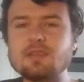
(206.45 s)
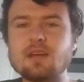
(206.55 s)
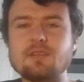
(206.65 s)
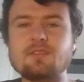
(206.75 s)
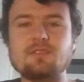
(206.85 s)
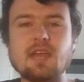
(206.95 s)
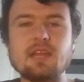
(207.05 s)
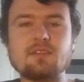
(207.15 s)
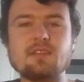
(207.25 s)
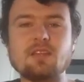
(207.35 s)

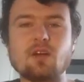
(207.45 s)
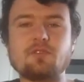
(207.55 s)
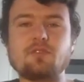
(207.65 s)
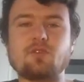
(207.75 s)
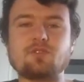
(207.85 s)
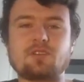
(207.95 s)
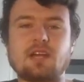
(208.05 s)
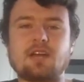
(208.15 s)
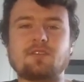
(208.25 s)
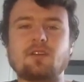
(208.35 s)
daily life of a hunter
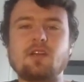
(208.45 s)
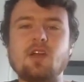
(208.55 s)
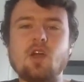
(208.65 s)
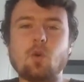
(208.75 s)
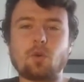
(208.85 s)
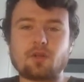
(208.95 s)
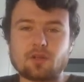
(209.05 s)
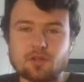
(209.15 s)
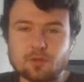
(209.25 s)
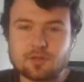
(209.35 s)
gatherer would
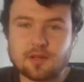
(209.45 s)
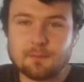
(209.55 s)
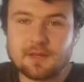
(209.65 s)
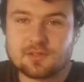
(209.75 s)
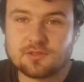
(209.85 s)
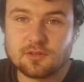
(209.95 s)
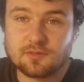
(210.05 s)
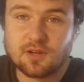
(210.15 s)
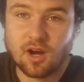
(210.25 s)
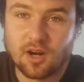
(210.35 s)
include a mix
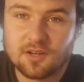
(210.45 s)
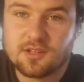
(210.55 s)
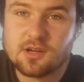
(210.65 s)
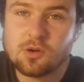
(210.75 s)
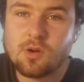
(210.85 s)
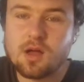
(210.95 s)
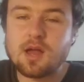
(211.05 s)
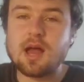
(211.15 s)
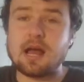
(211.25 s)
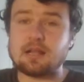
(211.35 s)
of cardio
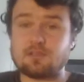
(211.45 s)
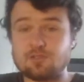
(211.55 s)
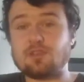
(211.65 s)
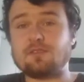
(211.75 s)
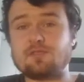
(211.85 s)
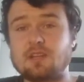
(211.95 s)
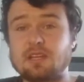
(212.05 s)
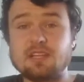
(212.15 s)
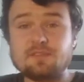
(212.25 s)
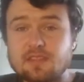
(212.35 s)
and strength
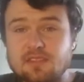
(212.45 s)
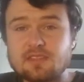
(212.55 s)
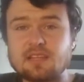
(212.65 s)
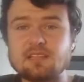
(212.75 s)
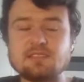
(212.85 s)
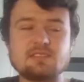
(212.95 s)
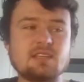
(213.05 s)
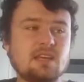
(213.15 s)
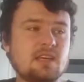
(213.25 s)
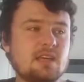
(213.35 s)
training, lifting things.
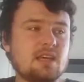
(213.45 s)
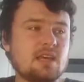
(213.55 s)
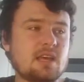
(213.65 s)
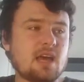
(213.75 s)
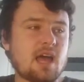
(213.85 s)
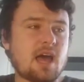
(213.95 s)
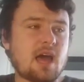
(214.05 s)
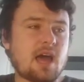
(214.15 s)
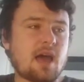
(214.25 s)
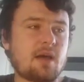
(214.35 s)

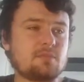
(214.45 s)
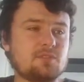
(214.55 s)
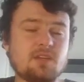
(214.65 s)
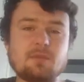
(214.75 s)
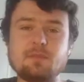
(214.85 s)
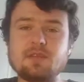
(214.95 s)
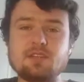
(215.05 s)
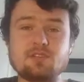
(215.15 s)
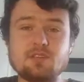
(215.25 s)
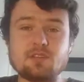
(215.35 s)
So yeah, maybe
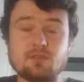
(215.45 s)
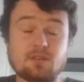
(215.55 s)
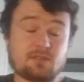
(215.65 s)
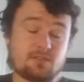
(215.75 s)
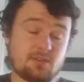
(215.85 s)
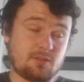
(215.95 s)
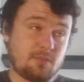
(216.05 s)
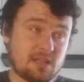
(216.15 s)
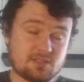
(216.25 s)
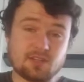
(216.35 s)
they like the
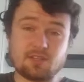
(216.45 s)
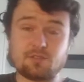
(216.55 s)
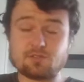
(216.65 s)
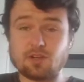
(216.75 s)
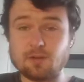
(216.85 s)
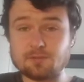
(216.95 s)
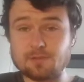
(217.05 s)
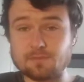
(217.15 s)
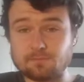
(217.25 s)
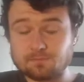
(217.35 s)
Maasai
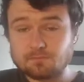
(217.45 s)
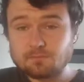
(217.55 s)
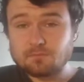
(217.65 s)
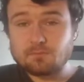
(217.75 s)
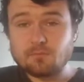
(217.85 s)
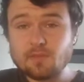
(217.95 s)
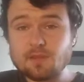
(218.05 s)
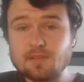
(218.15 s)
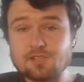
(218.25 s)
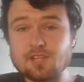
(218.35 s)
tribesmen,
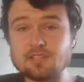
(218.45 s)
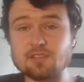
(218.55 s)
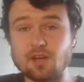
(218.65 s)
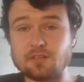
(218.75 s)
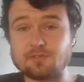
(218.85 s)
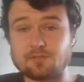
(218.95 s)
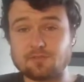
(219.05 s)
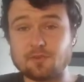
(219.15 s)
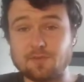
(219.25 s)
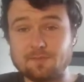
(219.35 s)
they chase lions for
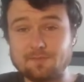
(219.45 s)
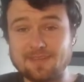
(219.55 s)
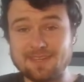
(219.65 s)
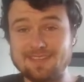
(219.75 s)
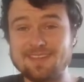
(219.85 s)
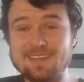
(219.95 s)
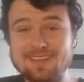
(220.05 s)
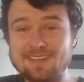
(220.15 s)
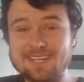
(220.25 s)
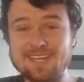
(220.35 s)
fun.
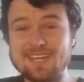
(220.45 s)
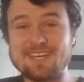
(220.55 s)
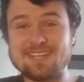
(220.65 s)
Yeah,